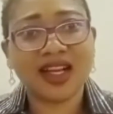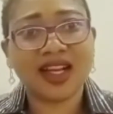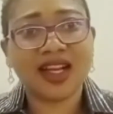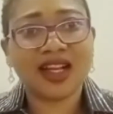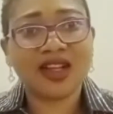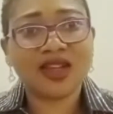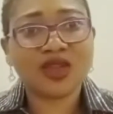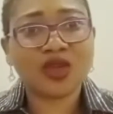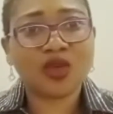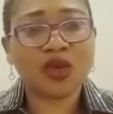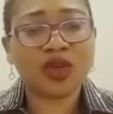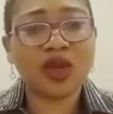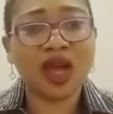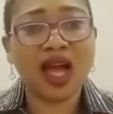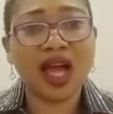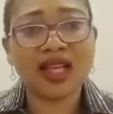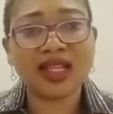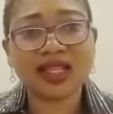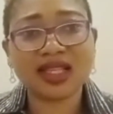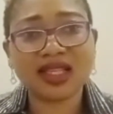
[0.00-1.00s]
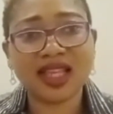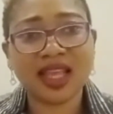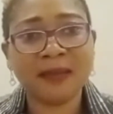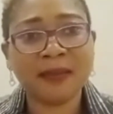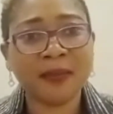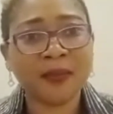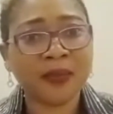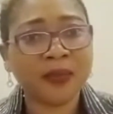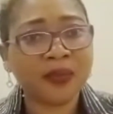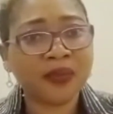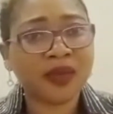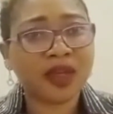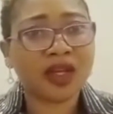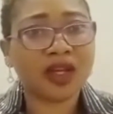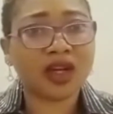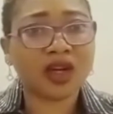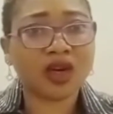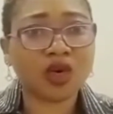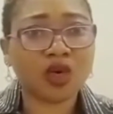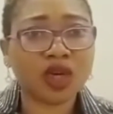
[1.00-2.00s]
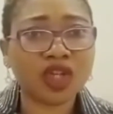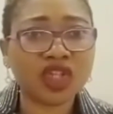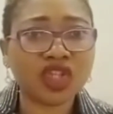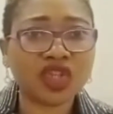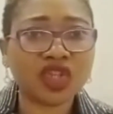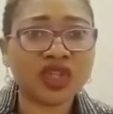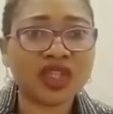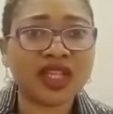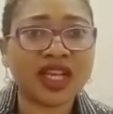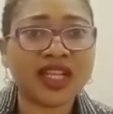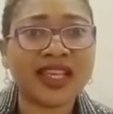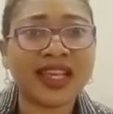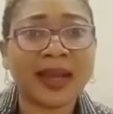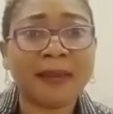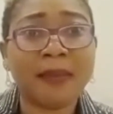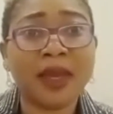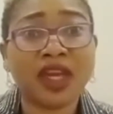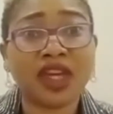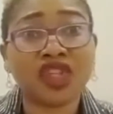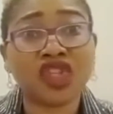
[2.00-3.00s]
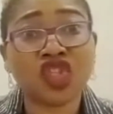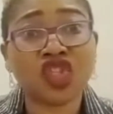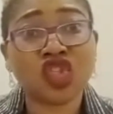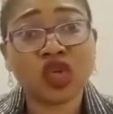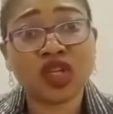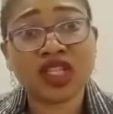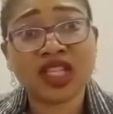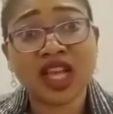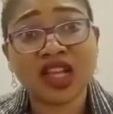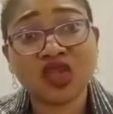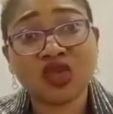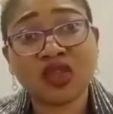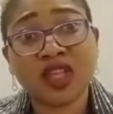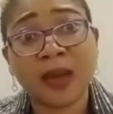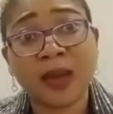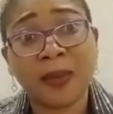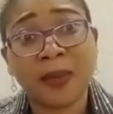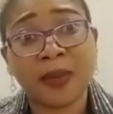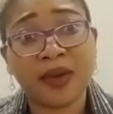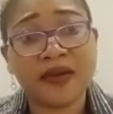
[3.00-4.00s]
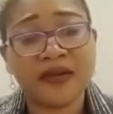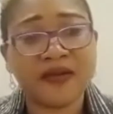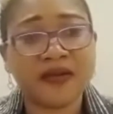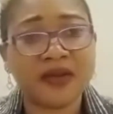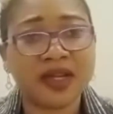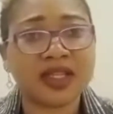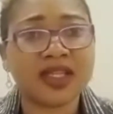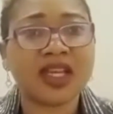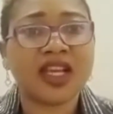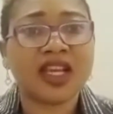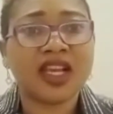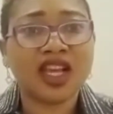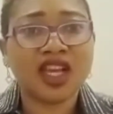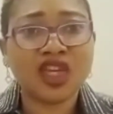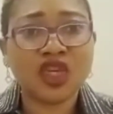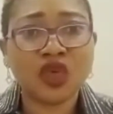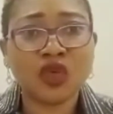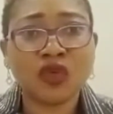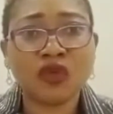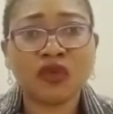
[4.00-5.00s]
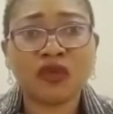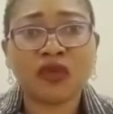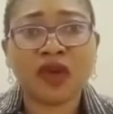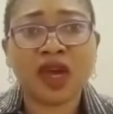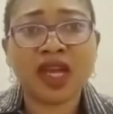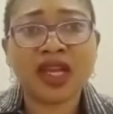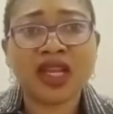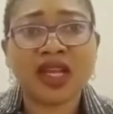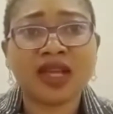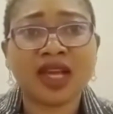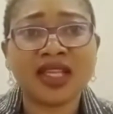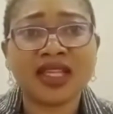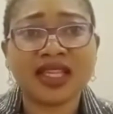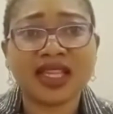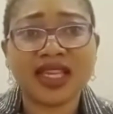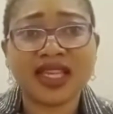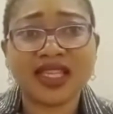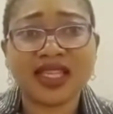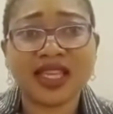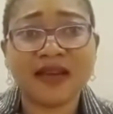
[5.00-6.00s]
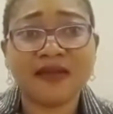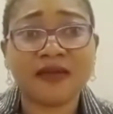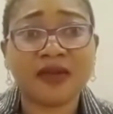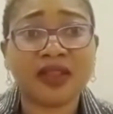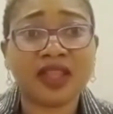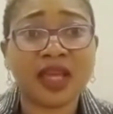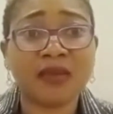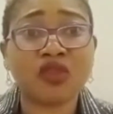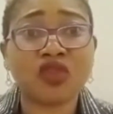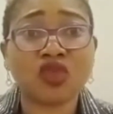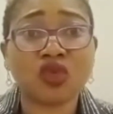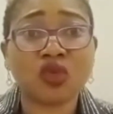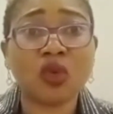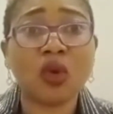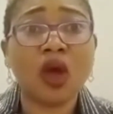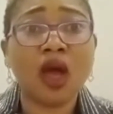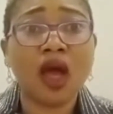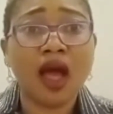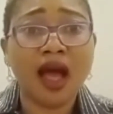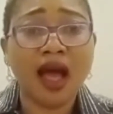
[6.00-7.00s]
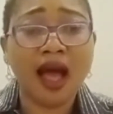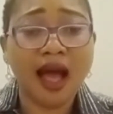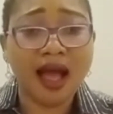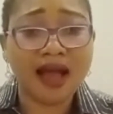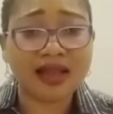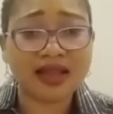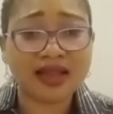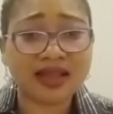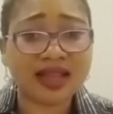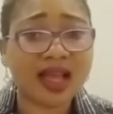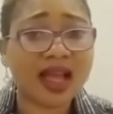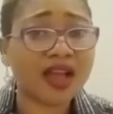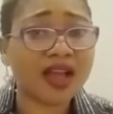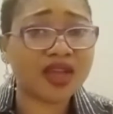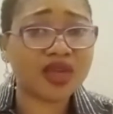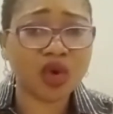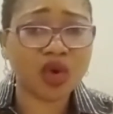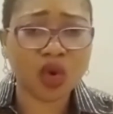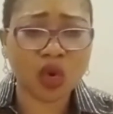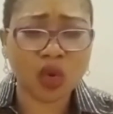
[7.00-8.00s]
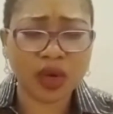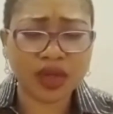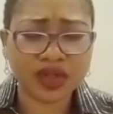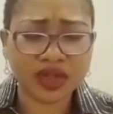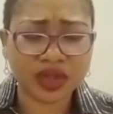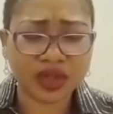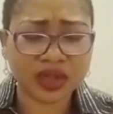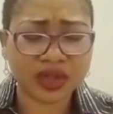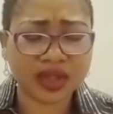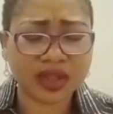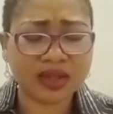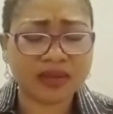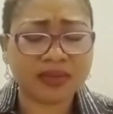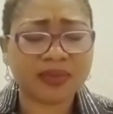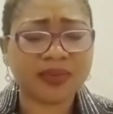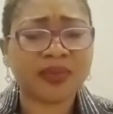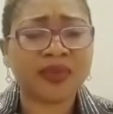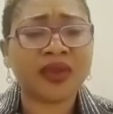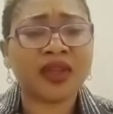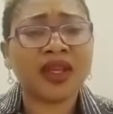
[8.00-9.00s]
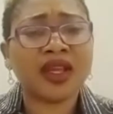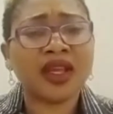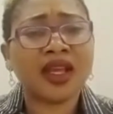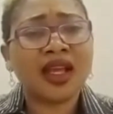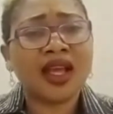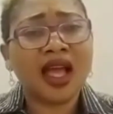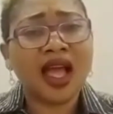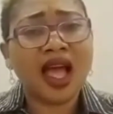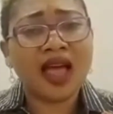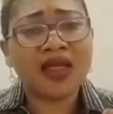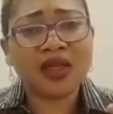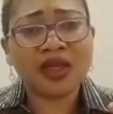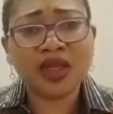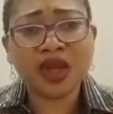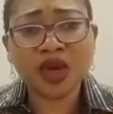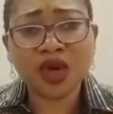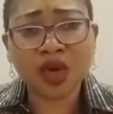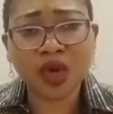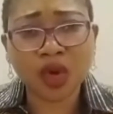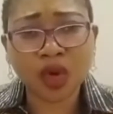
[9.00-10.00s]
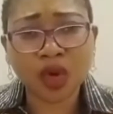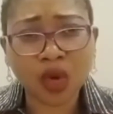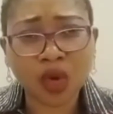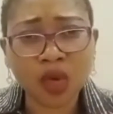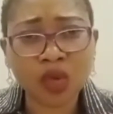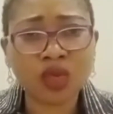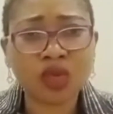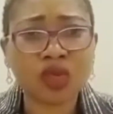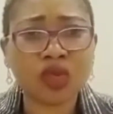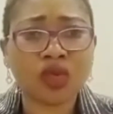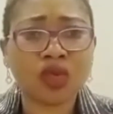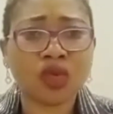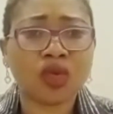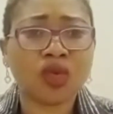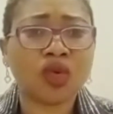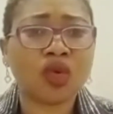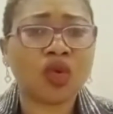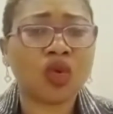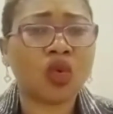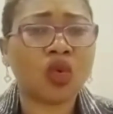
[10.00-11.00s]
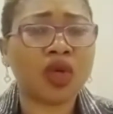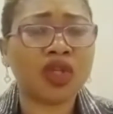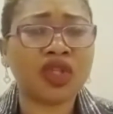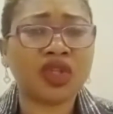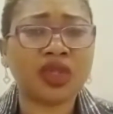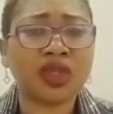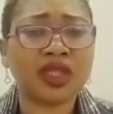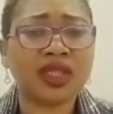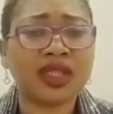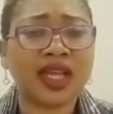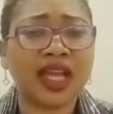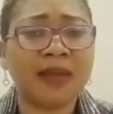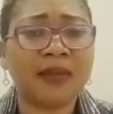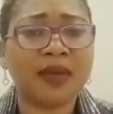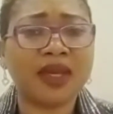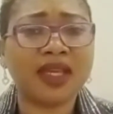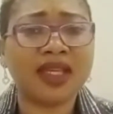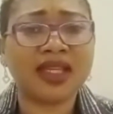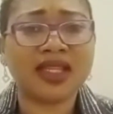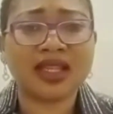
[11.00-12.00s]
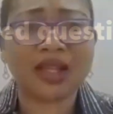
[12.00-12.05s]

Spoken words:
So when you ask them question that they can make a choice as to their preference, you'll find that it's easier for them to answer your questions. Another good question type is the